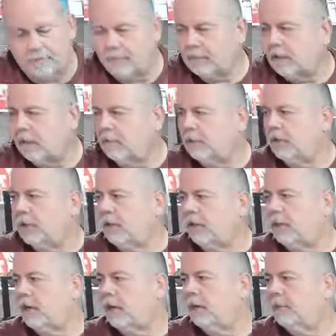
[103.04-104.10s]
I was going to
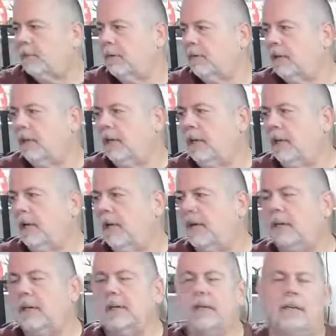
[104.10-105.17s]
talk about the
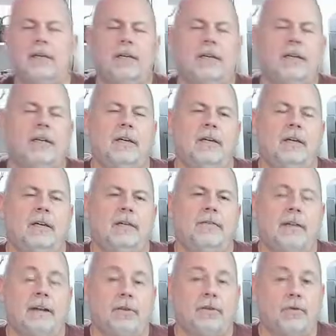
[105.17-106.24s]

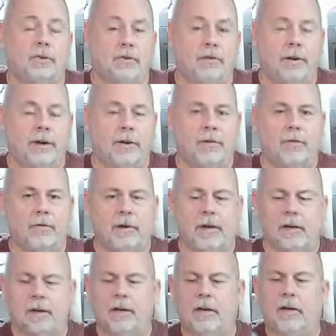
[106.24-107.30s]
FlashForge Creator 3. I
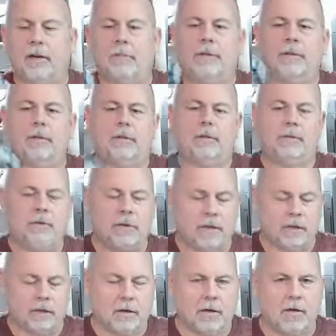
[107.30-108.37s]
did a couple
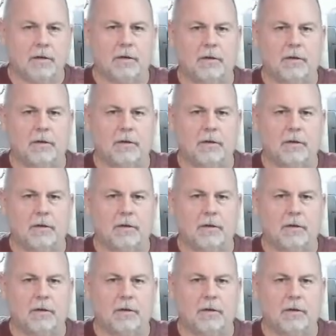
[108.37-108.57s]
2-color